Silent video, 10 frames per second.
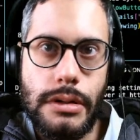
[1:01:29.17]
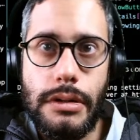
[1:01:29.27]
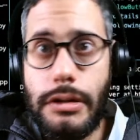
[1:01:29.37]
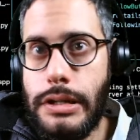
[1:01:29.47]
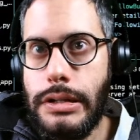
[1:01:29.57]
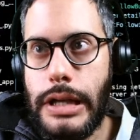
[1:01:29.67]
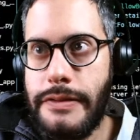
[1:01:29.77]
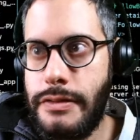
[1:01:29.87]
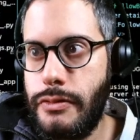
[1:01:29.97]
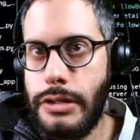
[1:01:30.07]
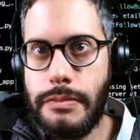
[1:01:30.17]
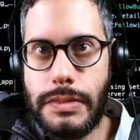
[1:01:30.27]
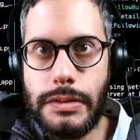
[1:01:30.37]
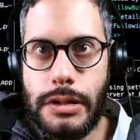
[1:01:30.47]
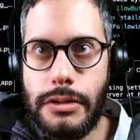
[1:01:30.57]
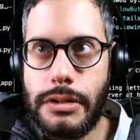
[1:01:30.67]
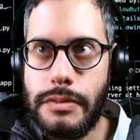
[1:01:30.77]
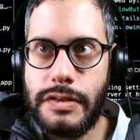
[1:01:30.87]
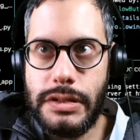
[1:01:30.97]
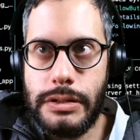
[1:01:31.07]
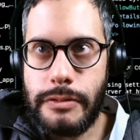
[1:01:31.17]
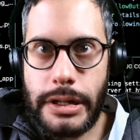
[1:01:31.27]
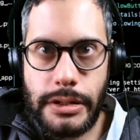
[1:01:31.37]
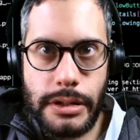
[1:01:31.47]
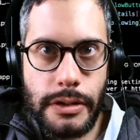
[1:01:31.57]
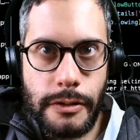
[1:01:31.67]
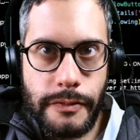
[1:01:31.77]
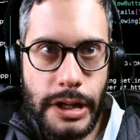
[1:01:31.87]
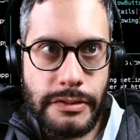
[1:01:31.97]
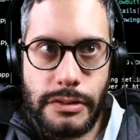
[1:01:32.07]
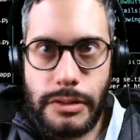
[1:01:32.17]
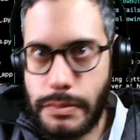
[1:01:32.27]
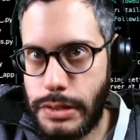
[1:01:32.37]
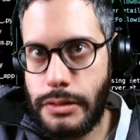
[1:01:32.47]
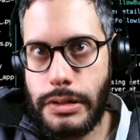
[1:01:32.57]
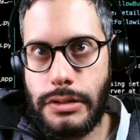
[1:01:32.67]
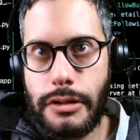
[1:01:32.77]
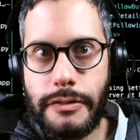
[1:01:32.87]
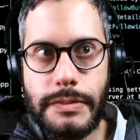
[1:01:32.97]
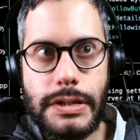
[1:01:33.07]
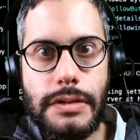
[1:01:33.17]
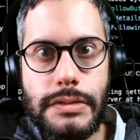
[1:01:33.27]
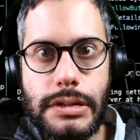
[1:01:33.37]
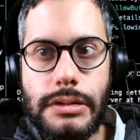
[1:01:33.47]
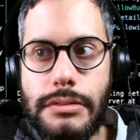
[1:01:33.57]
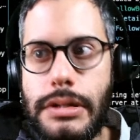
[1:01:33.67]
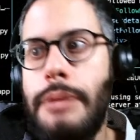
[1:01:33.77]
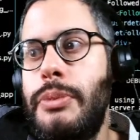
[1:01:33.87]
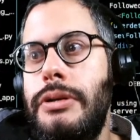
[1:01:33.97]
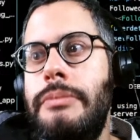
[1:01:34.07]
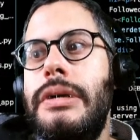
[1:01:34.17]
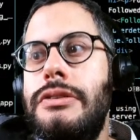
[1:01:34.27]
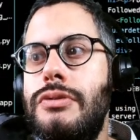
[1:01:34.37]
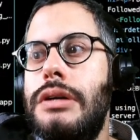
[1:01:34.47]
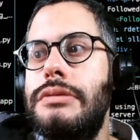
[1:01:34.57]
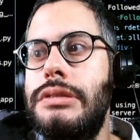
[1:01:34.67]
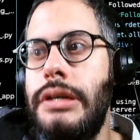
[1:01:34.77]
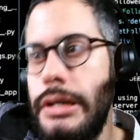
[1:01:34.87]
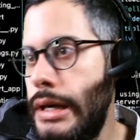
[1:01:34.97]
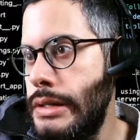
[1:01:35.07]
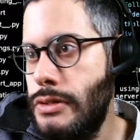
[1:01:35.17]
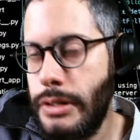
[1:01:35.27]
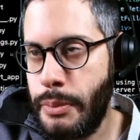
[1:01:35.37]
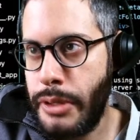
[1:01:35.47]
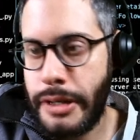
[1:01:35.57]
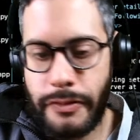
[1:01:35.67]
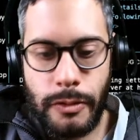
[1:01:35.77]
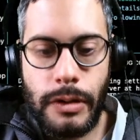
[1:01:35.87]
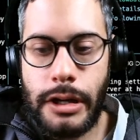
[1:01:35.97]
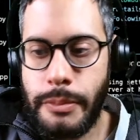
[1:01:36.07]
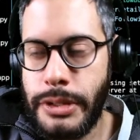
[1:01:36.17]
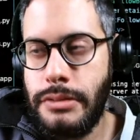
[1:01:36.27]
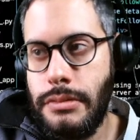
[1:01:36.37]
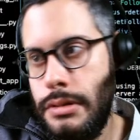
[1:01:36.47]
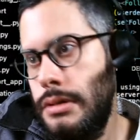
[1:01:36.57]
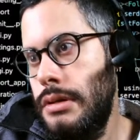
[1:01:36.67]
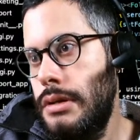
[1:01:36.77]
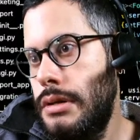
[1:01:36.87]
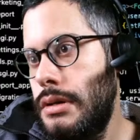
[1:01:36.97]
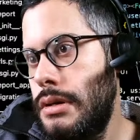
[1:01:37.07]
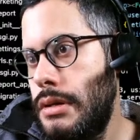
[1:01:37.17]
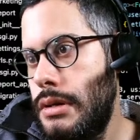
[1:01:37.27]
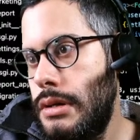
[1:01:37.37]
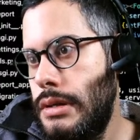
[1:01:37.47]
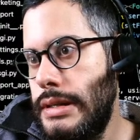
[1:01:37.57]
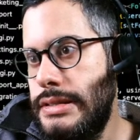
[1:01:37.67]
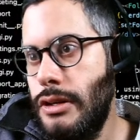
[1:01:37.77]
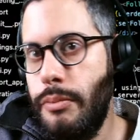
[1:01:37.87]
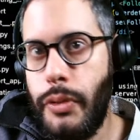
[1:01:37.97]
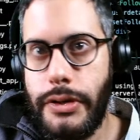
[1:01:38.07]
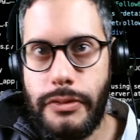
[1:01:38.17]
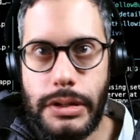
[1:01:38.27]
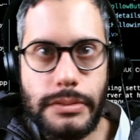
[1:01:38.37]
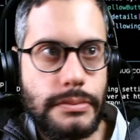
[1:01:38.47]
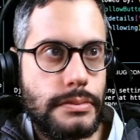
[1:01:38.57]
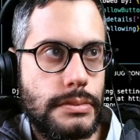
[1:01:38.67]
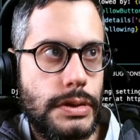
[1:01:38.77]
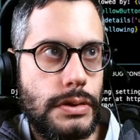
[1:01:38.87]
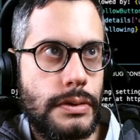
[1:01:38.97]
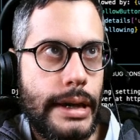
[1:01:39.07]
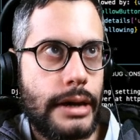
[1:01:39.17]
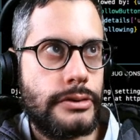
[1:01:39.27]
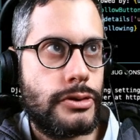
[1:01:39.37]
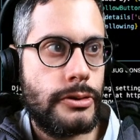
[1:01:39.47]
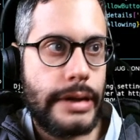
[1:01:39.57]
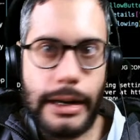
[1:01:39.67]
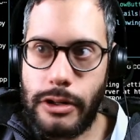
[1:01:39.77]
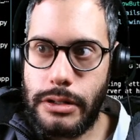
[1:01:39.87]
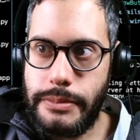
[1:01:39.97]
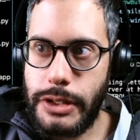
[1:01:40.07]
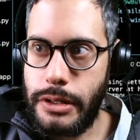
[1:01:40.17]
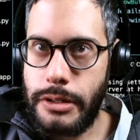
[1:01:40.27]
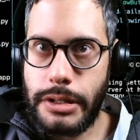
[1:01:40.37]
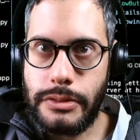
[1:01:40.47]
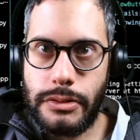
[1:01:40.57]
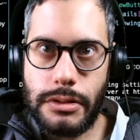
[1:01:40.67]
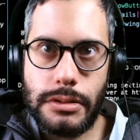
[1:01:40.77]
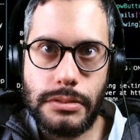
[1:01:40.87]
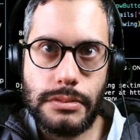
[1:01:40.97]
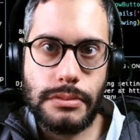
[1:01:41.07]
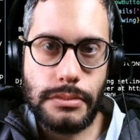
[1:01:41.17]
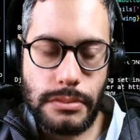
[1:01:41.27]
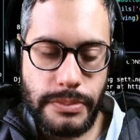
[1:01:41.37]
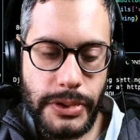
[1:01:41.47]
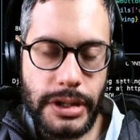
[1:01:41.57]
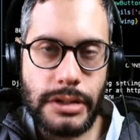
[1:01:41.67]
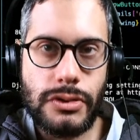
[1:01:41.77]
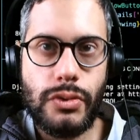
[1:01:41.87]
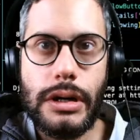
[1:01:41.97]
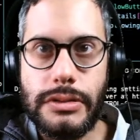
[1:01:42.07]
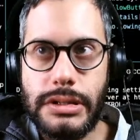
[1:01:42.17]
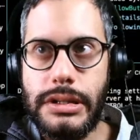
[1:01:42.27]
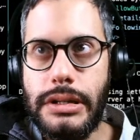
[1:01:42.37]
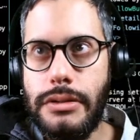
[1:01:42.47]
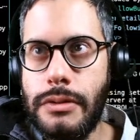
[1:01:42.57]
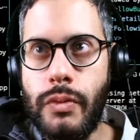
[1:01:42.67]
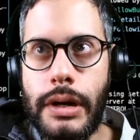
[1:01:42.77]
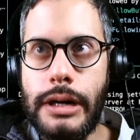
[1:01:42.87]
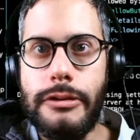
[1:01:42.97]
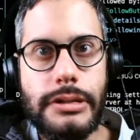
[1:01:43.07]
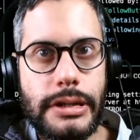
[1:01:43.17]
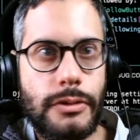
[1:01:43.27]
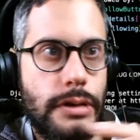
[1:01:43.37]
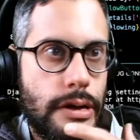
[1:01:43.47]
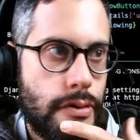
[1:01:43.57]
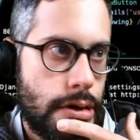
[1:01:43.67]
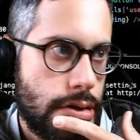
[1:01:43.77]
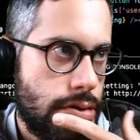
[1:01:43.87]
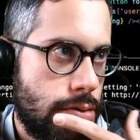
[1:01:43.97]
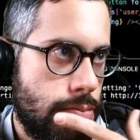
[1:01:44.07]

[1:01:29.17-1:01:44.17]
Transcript: And the live stream, you could see the record here of live streams. They talk themselves. Like I put in my 2 hours a day. Yeah, I took a break for a while, but that's the whole point of it. You can't control the outcome. You can only control putting in 2 hours a day or 1 hour a day or whatever it is.